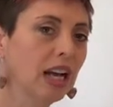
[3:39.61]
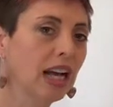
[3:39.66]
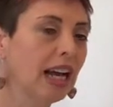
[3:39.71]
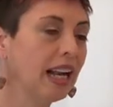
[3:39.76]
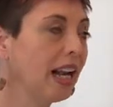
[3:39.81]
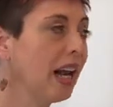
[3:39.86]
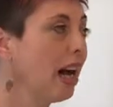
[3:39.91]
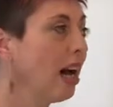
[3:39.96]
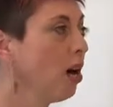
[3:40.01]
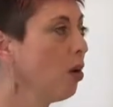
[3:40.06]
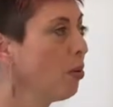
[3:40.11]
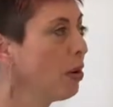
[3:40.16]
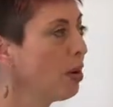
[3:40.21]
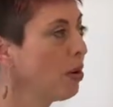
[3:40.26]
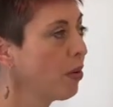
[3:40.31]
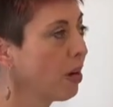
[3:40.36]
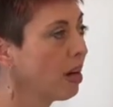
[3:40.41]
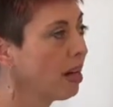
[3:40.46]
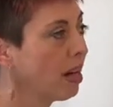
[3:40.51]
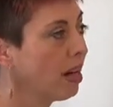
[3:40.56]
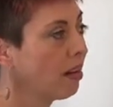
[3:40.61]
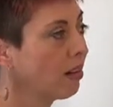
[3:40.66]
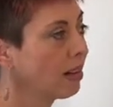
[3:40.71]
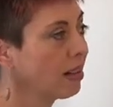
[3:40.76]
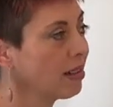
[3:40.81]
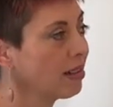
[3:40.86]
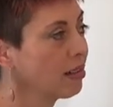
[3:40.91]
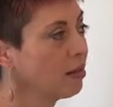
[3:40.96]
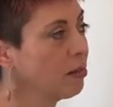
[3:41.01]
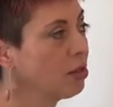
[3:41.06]
And how we run our
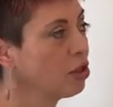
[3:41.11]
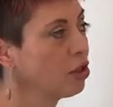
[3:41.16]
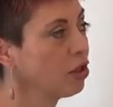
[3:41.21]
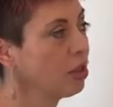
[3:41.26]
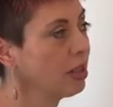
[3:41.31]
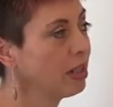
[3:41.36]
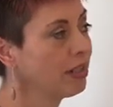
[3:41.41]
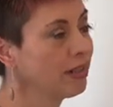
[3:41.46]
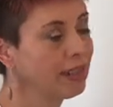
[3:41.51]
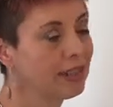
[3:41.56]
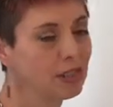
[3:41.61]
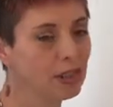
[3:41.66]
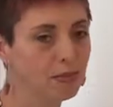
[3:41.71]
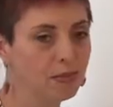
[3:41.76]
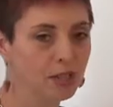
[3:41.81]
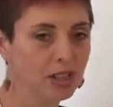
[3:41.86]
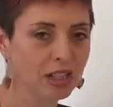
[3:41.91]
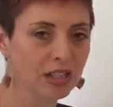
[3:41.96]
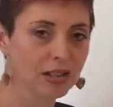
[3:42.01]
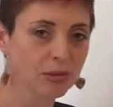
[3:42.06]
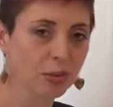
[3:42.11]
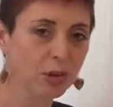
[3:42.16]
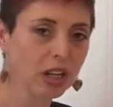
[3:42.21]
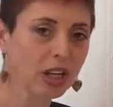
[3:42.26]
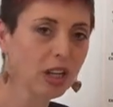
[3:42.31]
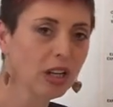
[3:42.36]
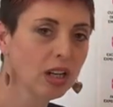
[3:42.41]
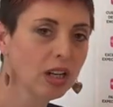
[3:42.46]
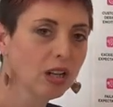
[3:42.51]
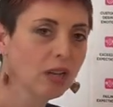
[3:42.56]
customer journey sessions is
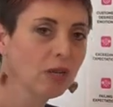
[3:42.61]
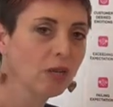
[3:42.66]
we